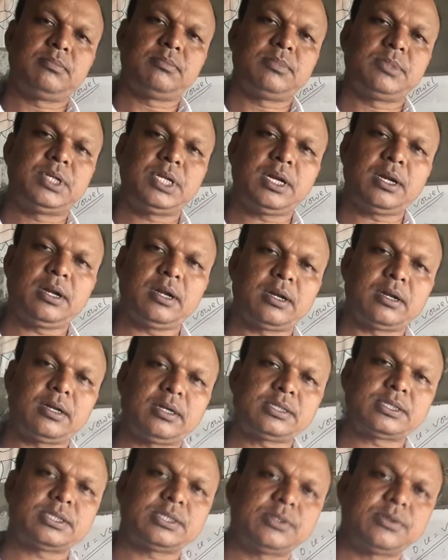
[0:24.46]
Dear learners,
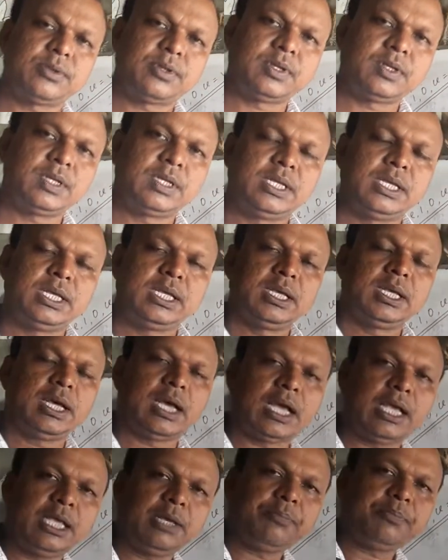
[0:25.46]
I
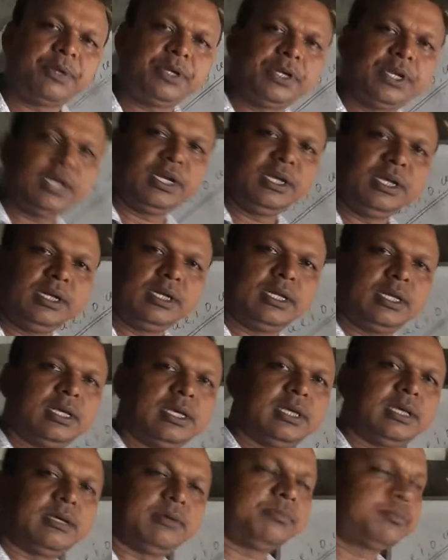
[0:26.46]
have written
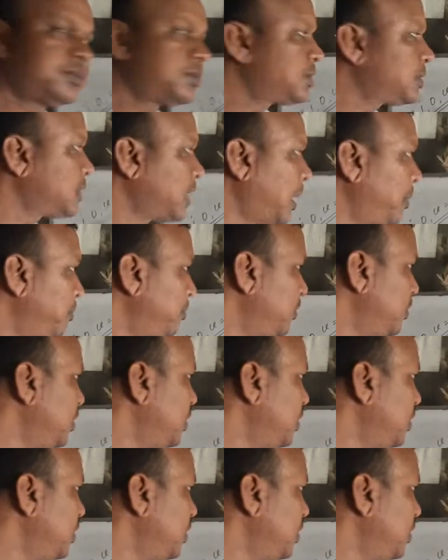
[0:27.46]
some